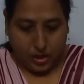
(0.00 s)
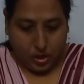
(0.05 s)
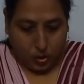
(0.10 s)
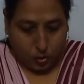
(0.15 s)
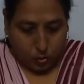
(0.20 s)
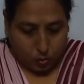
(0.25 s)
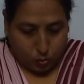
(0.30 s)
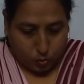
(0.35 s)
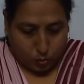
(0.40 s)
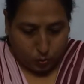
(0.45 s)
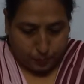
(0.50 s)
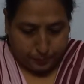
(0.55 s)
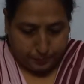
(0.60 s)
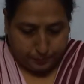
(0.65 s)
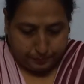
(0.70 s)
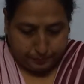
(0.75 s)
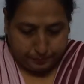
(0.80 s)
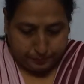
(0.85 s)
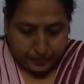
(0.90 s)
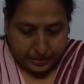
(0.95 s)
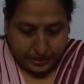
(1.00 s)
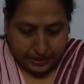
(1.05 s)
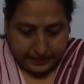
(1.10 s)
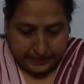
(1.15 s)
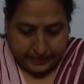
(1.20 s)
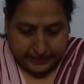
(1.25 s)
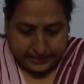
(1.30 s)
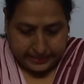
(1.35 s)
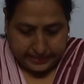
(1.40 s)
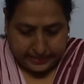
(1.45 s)
Oop.
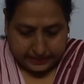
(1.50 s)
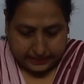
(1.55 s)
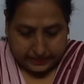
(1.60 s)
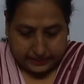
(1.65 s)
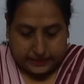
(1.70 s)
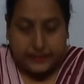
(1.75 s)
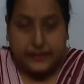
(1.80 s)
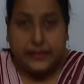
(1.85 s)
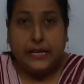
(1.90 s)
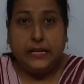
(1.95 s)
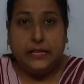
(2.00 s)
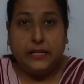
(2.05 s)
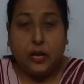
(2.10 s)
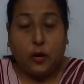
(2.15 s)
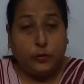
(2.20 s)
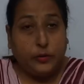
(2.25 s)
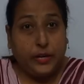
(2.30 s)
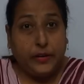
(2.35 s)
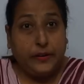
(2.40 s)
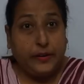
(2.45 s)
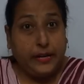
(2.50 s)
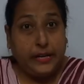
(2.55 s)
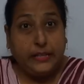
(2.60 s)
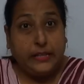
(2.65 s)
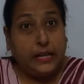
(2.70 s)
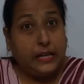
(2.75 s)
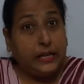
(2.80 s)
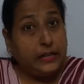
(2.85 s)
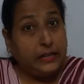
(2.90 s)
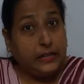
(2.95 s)
Yes sir, reading. Now they are reading
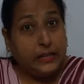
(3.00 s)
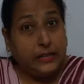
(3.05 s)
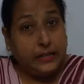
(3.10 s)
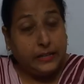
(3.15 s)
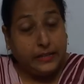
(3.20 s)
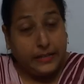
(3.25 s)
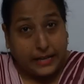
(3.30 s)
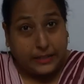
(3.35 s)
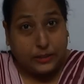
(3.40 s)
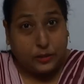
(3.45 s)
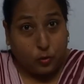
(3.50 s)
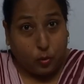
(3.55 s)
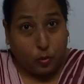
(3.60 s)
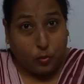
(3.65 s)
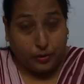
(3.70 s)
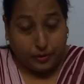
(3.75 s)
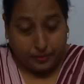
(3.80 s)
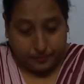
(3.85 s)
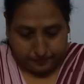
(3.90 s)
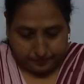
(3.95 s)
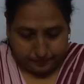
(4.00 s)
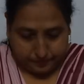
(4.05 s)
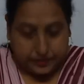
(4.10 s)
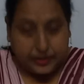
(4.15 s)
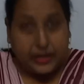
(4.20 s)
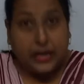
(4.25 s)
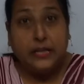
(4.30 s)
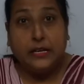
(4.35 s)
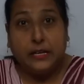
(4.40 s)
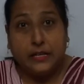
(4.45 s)
the next code.
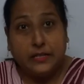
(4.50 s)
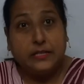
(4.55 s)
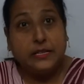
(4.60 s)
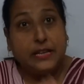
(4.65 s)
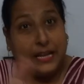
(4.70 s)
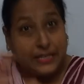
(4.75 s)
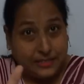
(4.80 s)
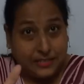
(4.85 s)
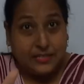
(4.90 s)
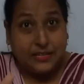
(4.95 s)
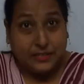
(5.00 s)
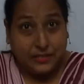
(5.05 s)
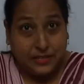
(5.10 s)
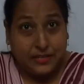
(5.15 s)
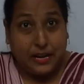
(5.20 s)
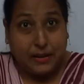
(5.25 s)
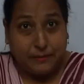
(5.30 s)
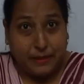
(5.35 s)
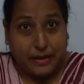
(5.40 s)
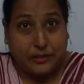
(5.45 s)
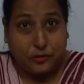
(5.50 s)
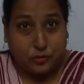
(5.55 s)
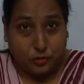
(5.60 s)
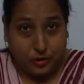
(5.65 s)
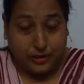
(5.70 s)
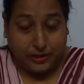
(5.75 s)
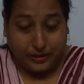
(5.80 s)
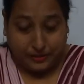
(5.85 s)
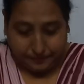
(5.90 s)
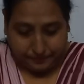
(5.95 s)
Next nursery rhyme
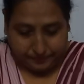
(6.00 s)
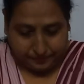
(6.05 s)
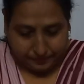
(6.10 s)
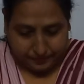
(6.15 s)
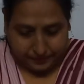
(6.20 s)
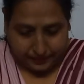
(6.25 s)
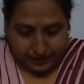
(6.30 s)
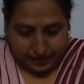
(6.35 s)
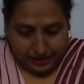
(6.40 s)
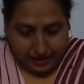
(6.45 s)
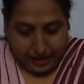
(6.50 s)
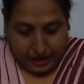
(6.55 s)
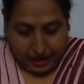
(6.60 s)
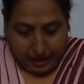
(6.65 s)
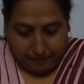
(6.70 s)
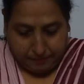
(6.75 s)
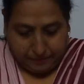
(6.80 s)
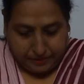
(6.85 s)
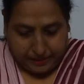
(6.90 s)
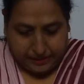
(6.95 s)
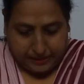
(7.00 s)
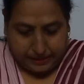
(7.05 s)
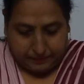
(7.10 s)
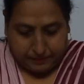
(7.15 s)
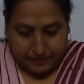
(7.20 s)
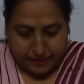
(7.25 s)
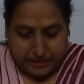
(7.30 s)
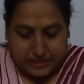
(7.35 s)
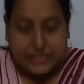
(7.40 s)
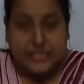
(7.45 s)
actually. Humpty
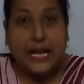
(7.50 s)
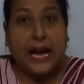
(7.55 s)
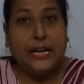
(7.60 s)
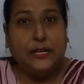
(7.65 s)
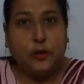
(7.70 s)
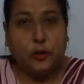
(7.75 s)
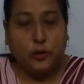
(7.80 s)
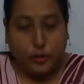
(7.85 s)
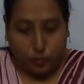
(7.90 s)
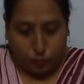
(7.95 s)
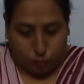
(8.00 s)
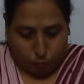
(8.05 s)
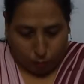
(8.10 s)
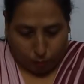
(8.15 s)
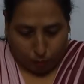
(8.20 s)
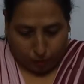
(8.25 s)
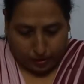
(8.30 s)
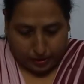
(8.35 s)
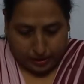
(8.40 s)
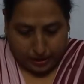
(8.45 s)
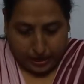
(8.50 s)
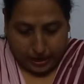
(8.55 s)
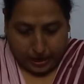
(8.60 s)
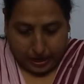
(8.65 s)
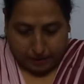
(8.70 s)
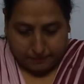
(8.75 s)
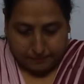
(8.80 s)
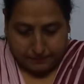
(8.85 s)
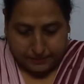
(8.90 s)
Dumpty sat on the wall. Humpty